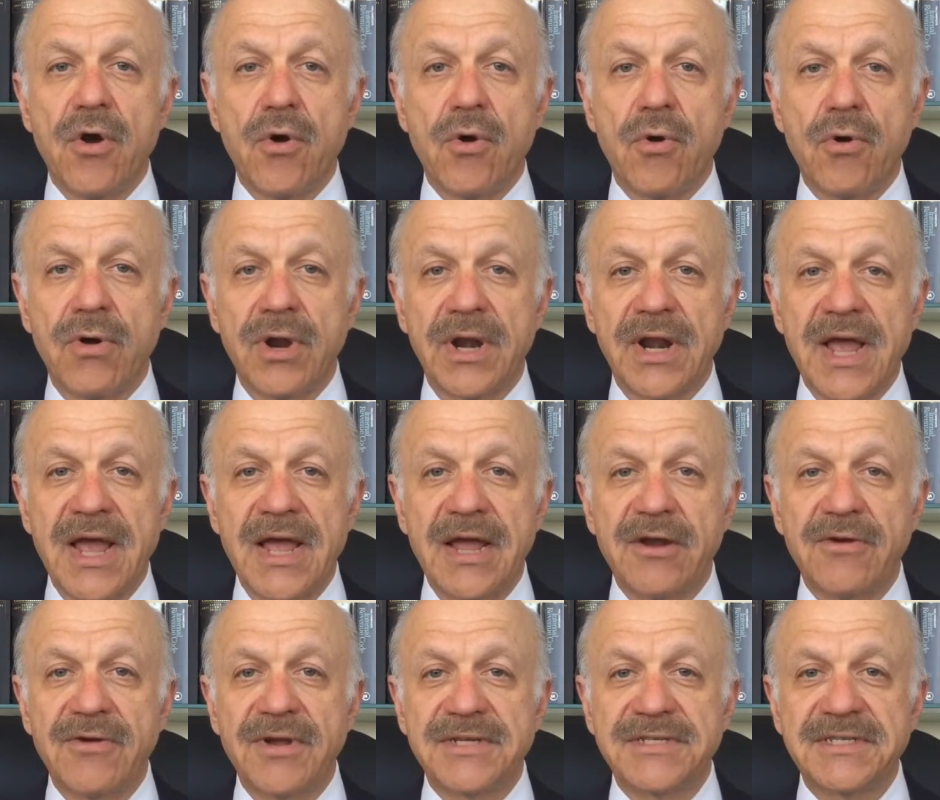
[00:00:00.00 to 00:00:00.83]
or an
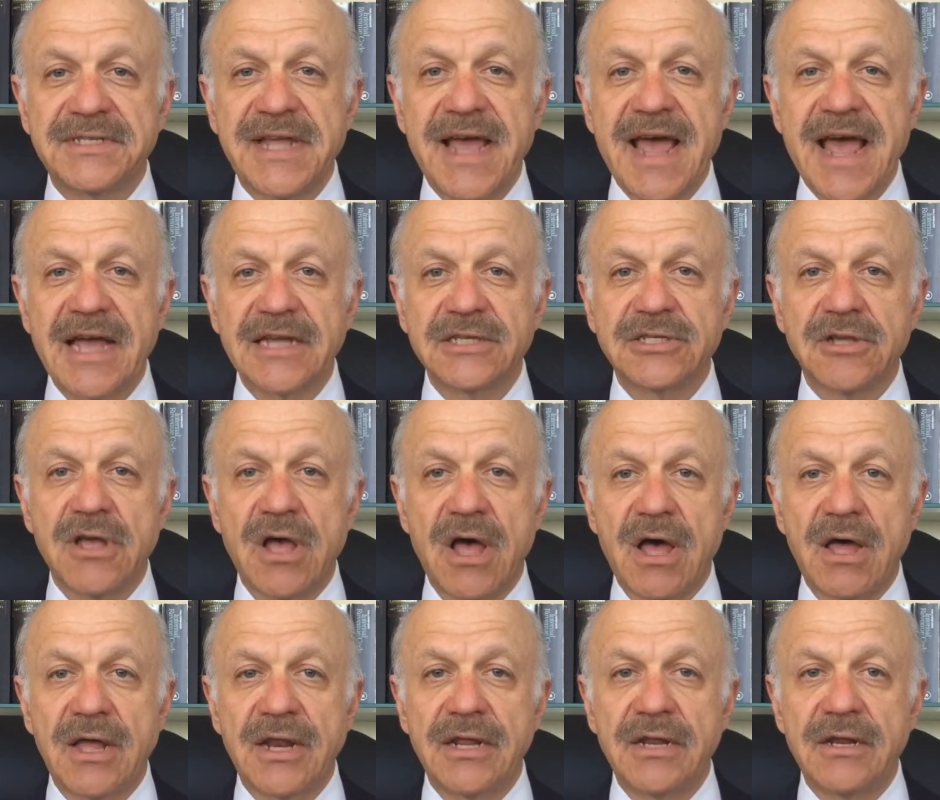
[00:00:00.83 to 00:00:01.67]
IRS tax
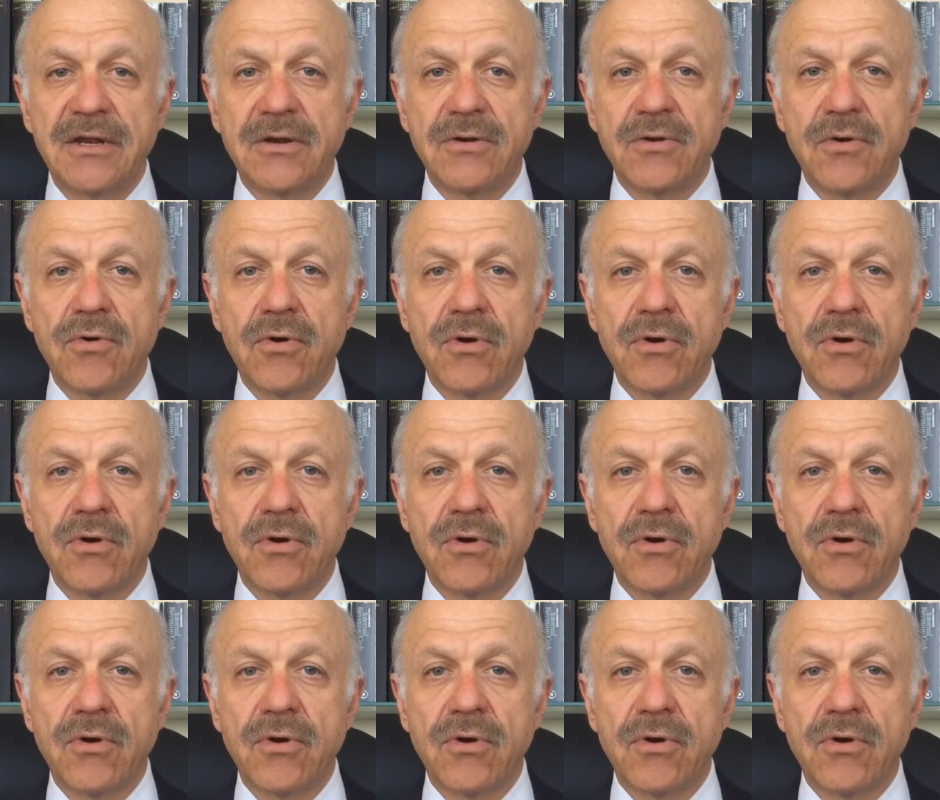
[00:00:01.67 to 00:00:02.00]
audit,